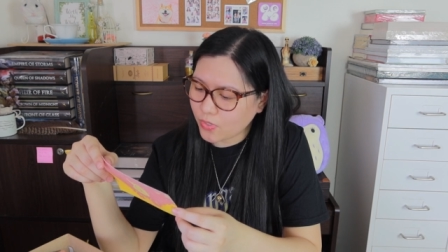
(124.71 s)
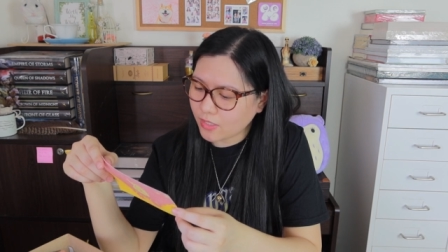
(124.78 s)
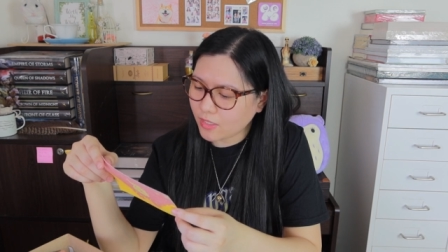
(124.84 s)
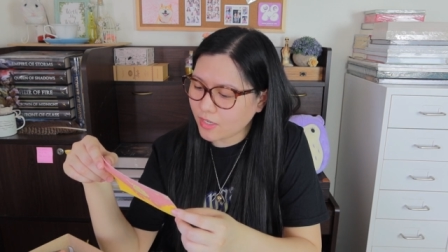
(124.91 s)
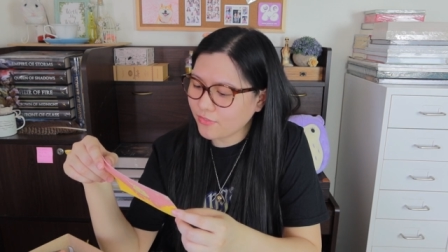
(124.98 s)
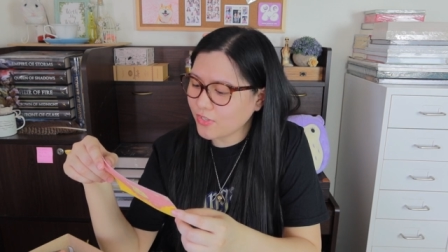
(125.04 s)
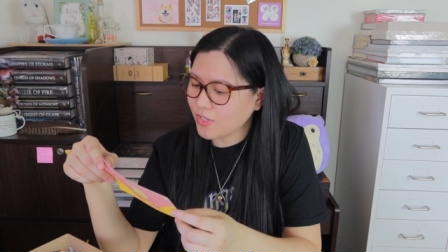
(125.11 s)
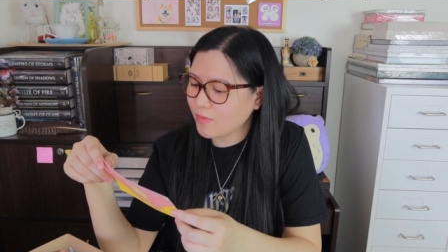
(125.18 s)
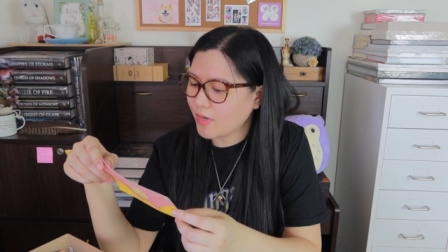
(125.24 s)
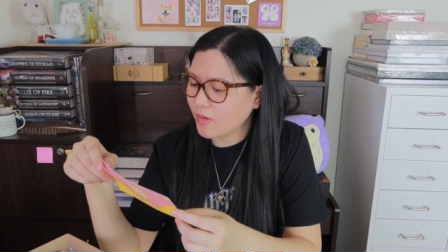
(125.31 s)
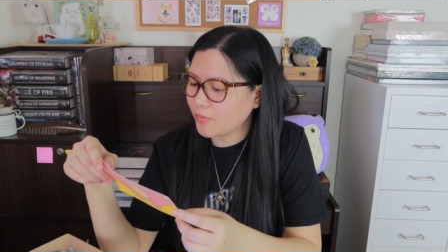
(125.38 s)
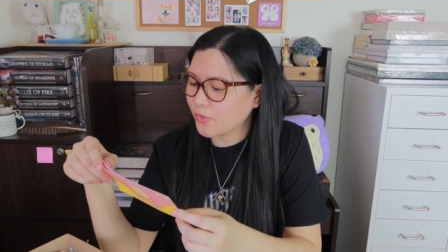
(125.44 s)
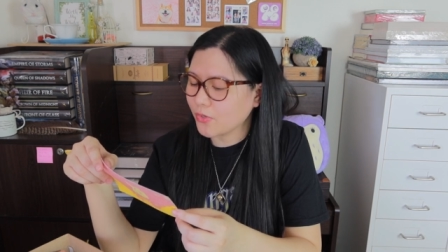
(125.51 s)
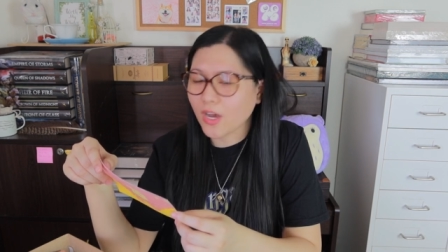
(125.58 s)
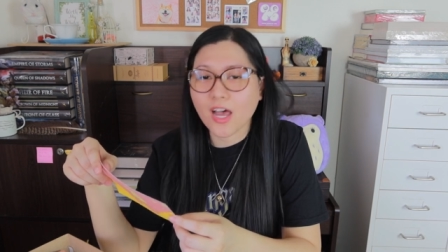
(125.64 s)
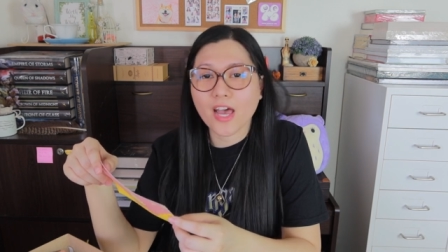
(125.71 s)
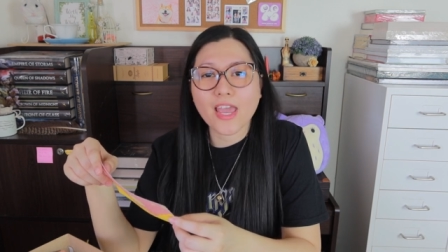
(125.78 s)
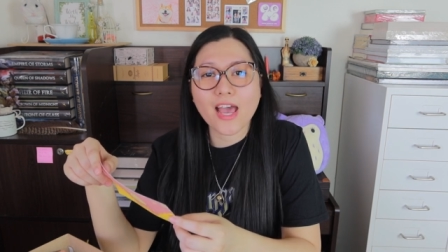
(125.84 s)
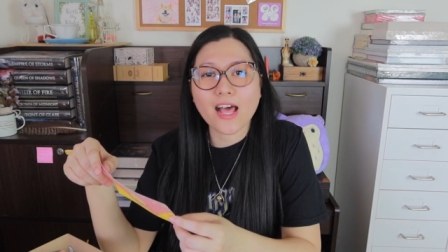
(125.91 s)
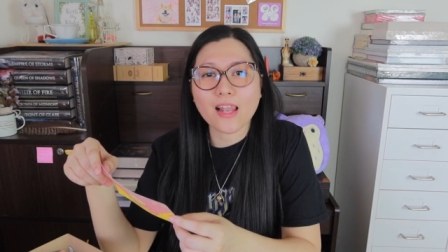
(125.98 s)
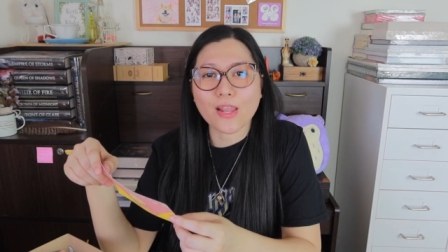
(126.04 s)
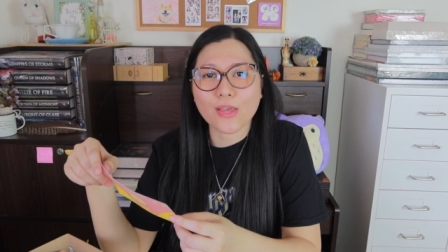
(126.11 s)
We love you,
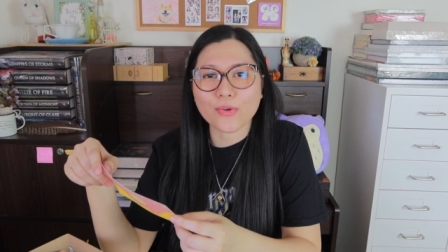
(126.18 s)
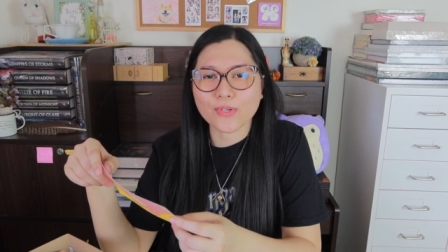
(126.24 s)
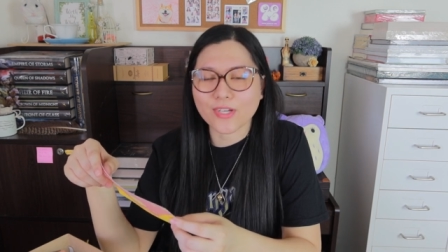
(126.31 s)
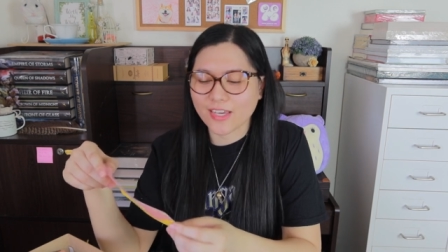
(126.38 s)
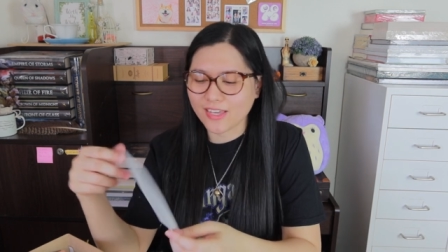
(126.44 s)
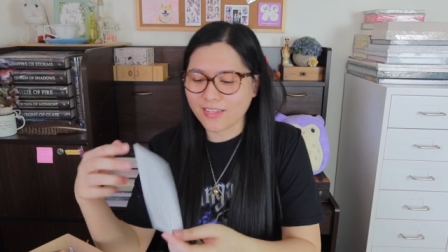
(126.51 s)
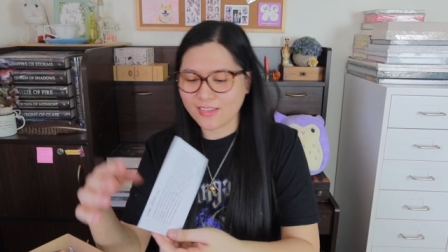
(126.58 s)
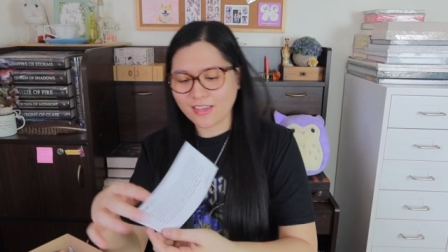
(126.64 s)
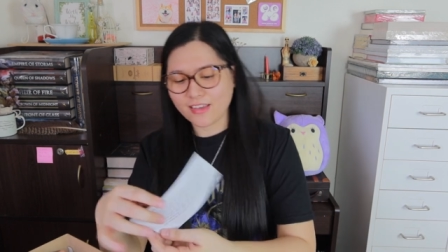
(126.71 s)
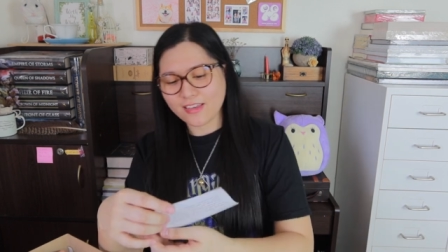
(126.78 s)
Mabuhay Alona.